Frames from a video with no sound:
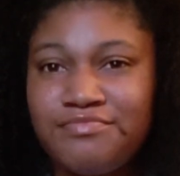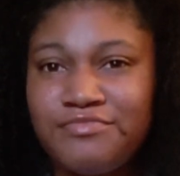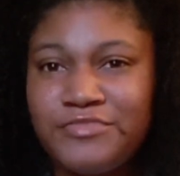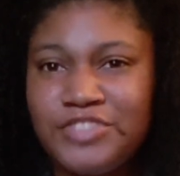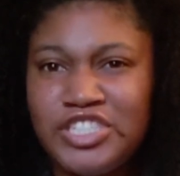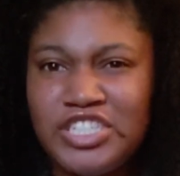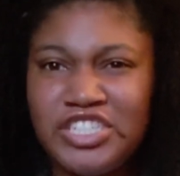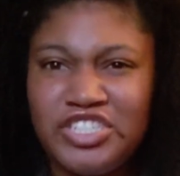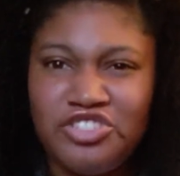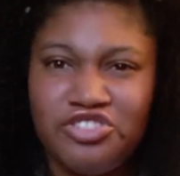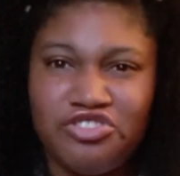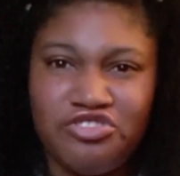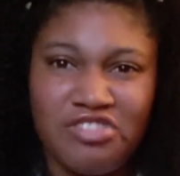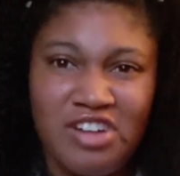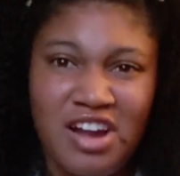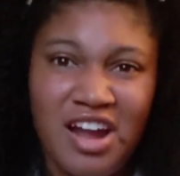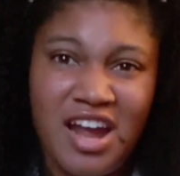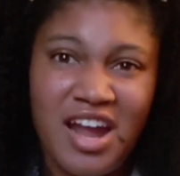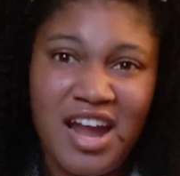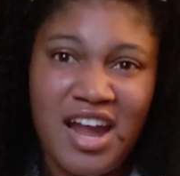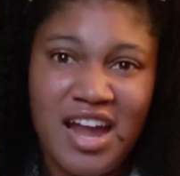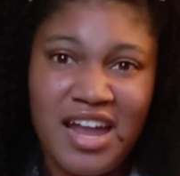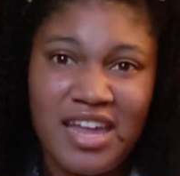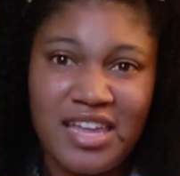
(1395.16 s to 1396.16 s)
just
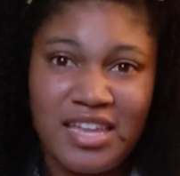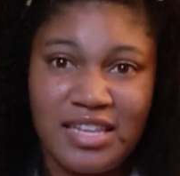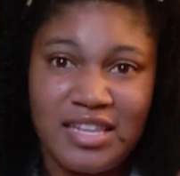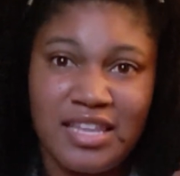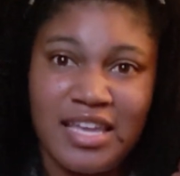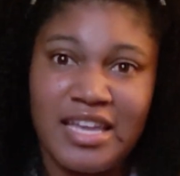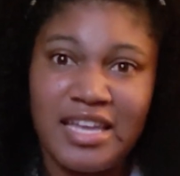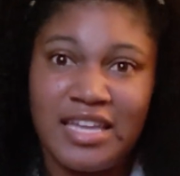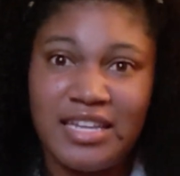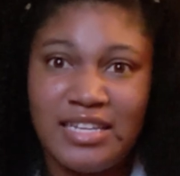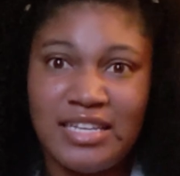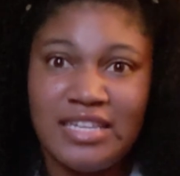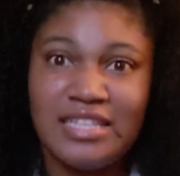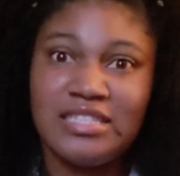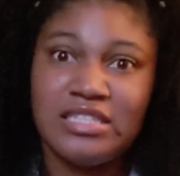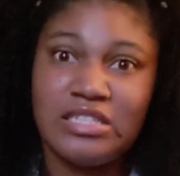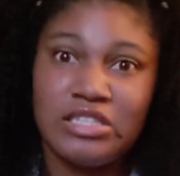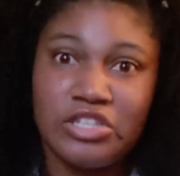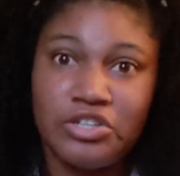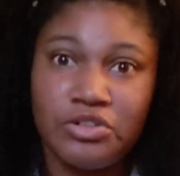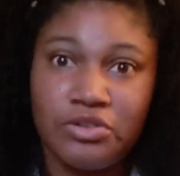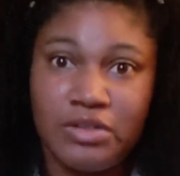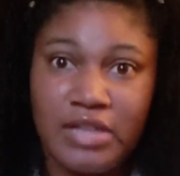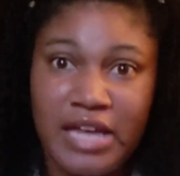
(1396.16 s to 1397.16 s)
dry, like it needs a
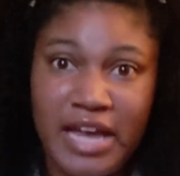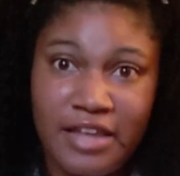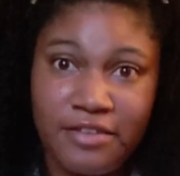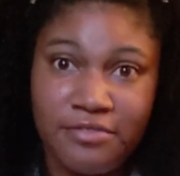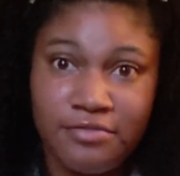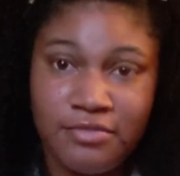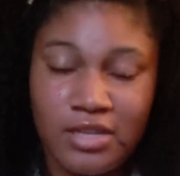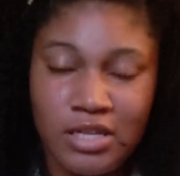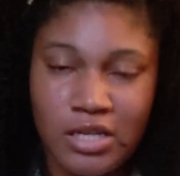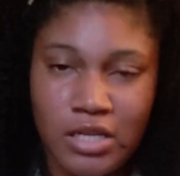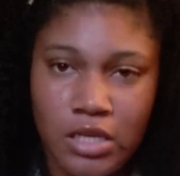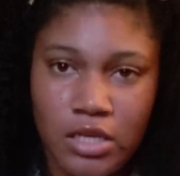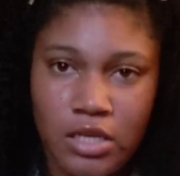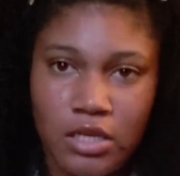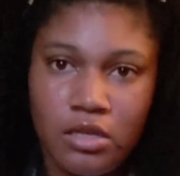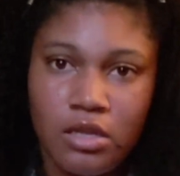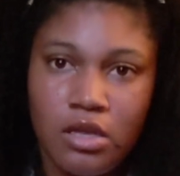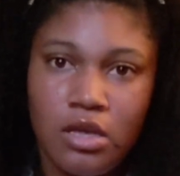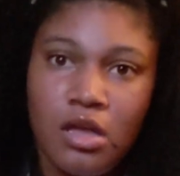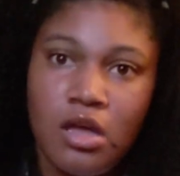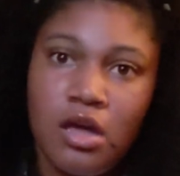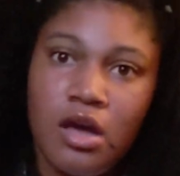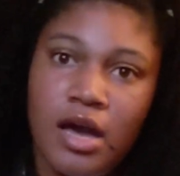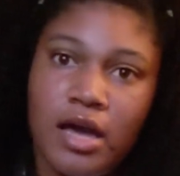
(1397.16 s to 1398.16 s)
little life in it,
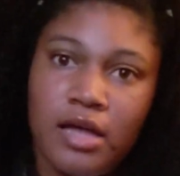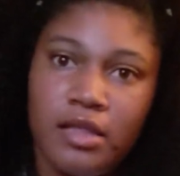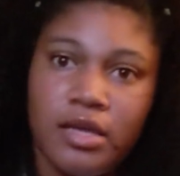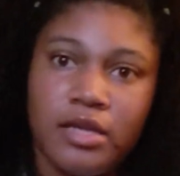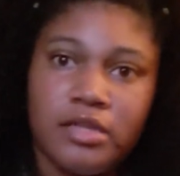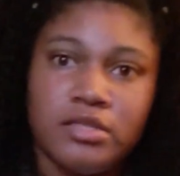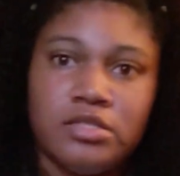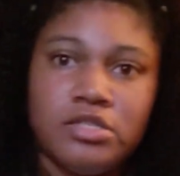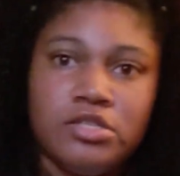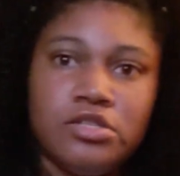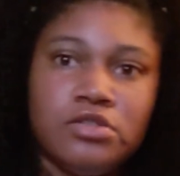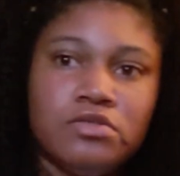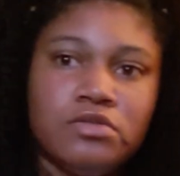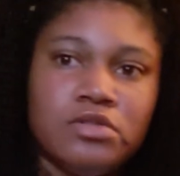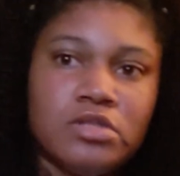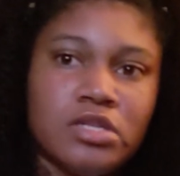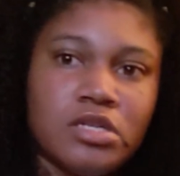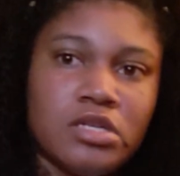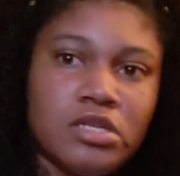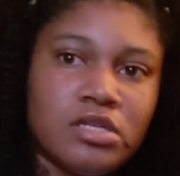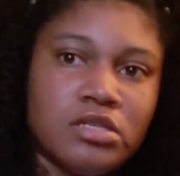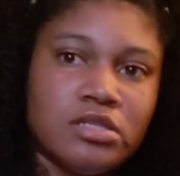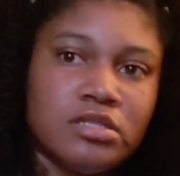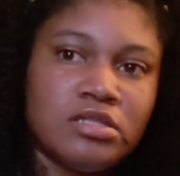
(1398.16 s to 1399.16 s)
I like to use
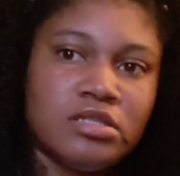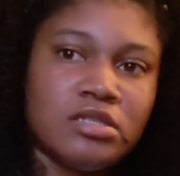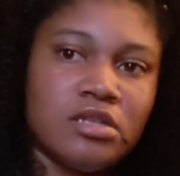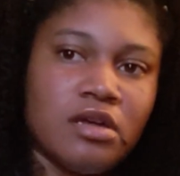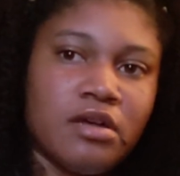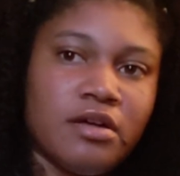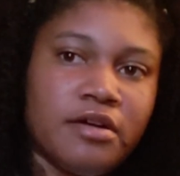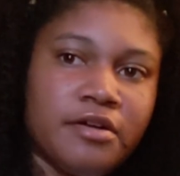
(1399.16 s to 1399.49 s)
this,